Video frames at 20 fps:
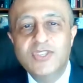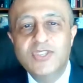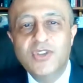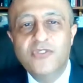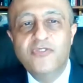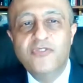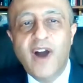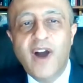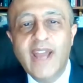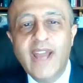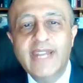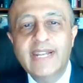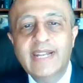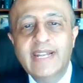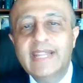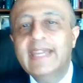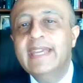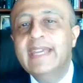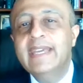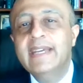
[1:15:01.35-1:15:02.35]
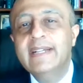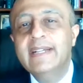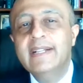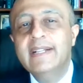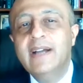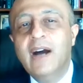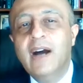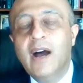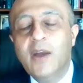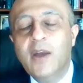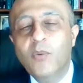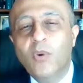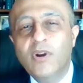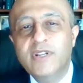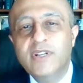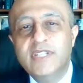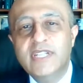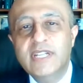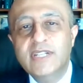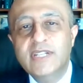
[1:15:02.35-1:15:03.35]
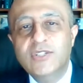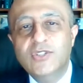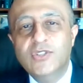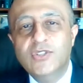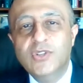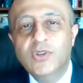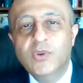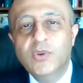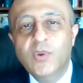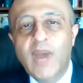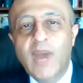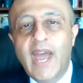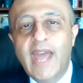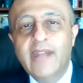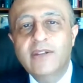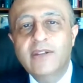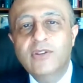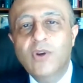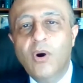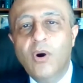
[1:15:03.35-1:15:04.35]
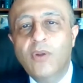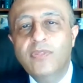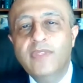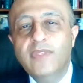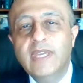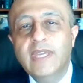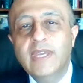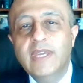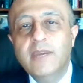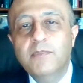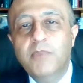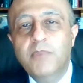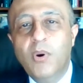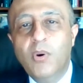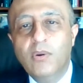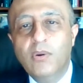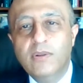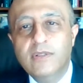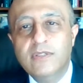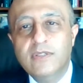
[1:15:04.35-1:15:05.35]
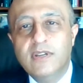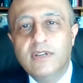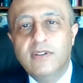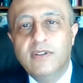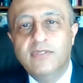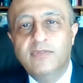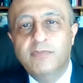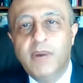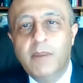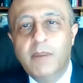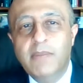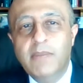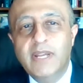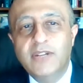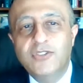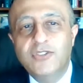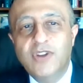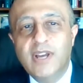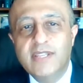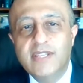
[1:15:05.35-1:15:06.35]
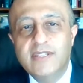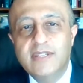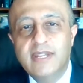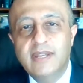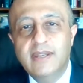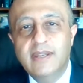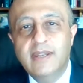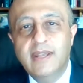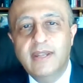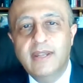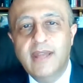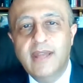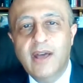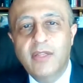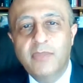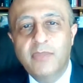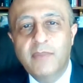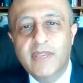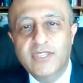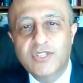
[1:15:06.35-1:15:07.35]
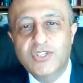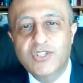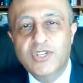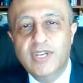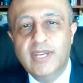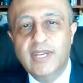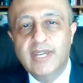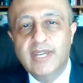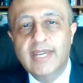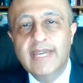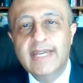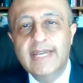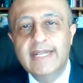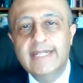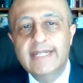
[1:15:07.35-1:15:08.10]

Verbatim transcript: So finally, I wanted to end on the importance of public trust in, in health messaging.